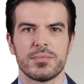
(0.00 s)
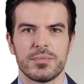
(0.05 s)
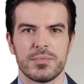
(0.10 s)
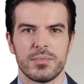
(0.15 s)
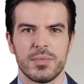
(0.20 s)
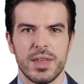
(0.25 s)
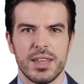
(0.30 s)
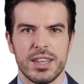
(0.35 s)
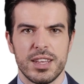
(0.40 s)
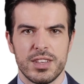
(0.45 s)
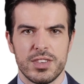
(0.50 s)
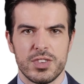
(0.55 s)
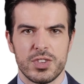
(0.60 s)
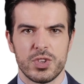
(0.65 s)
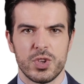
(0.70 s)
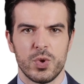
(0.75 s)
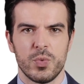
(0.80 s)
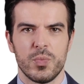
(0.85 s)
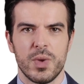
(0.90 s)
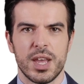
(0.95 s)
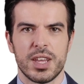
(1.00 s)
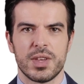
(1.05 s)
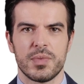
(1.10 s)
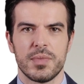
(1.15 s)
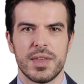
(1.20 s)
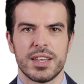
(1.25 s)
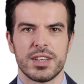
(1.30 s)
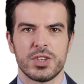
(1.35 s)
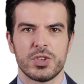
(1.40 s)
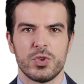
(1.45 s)
But it is still
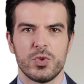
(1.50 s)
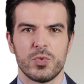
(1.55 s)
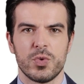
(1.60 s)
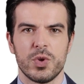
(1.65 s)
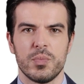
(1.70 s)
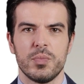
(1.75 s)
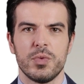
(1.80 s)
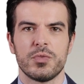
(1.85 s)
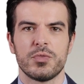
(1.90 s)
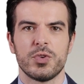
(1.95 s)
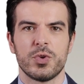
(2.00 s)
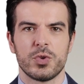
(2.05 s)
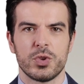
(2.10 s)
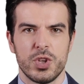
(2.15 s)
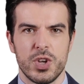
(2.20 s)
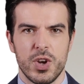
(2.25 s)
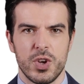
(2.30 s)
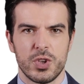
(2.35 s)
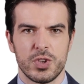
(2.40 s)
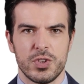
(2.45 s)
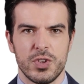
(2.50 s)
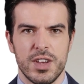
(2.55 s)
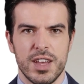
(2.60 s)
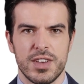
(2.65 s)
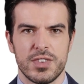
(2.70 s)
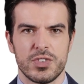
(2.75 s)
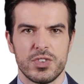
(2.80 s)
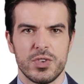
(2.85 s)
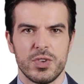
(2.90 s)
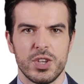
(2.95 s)
recommended to remove your charger
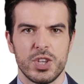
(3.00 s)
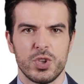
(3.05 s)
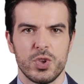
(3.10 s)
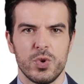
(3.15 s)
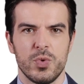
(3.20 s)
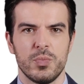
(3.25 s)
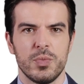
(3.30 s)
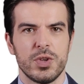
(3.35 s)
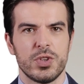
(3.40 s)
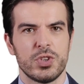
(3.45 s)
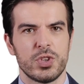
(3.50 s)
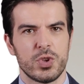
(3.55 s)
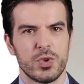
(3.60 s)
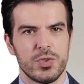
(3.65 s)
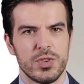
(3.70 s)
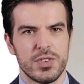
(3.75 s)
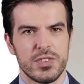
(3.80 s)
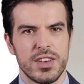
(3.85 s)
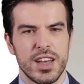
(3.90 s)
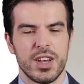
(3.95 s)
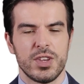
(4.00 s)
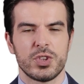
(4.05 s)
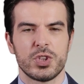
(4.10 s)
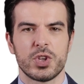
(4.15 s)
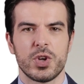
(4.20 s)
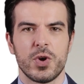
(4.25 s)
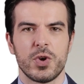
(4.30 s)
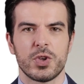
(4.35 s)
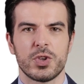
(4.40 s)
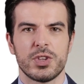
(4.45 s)
as soon as you reached your desired
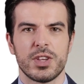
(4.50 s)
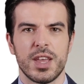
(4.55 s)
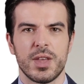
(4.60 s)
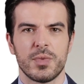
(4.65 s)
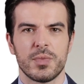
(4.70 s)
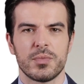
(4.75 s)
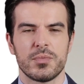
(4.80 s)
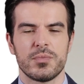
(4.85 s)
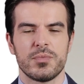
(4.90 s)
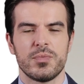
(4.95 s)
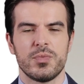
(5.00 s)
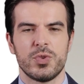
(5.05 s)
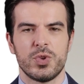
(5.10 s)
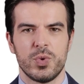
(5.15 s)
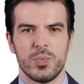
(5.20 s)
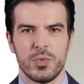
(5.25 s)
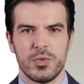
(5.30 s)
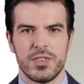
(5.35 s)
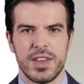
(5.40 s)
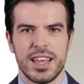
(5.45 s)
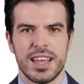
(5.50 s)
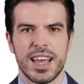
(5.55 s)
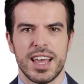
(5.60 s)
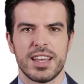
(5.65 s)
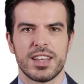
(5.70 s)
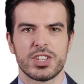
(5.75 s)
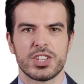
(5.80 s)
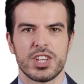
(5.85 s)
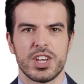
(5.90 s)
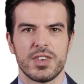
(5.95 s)
charge level to prevent
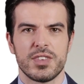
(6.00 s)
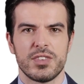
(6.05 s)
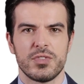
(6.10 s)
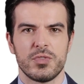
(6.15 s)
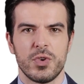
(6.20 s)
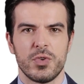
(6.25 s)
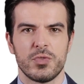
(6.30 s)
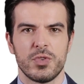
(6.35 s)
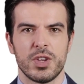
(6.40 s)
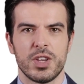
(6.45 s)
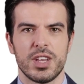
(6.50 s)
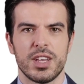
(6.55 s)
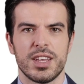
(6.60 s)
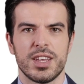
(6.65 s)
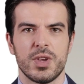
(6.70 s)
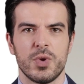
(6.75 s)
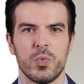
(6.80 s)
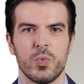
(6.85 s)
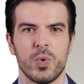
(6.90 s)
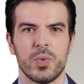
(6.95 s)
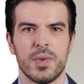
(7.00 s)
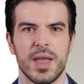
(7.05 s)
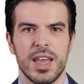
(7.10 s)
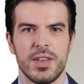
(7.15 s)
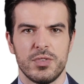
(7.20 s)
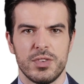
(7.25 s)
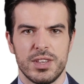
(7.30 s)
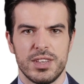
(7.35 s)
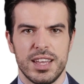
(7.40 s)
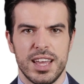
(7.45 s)
any chance of overheating or
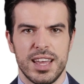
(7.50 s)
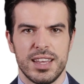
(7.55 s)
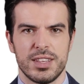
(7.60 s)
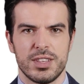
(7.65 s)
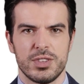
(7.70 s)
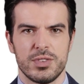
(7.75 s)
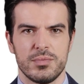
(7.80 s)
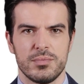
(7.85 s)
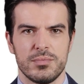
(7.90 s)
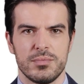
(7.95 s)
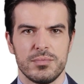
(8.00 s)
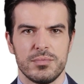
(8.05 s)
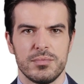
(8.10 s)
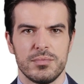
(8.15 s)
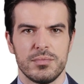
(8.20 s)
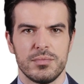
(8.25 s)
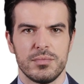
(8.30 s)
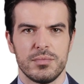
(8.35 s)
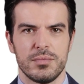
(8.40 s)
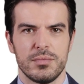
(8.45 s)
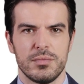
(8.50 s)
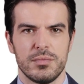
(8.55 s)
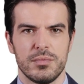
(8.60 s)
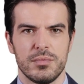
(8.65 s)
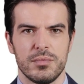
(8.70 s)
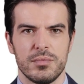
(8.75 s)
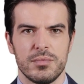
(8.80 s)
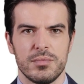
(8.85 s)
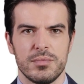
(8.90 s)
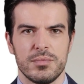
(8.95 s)
battery damage.
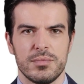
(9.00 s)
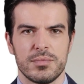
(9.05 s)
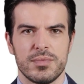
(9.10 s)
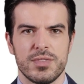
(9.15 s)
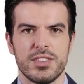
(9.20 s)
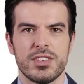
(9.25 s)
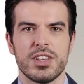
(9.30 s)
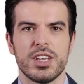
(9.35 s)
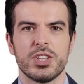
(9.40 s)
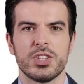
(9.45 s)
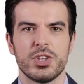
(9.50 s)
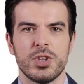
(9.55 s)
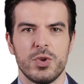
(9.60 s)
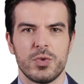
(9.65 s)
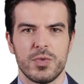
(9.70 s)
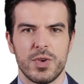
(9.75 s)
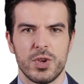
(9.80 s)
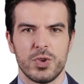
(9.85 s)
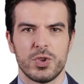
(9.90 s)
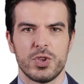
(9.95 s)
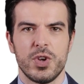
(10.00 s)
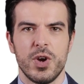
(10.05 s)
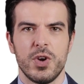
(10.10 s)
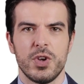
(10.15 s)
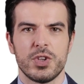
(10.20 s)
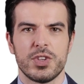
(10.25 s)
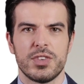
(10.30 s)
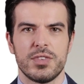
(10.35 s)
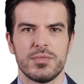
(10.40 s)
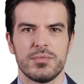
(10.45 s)
Stick to your own
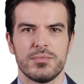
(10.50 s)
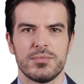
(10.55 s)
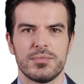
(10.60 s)
charger.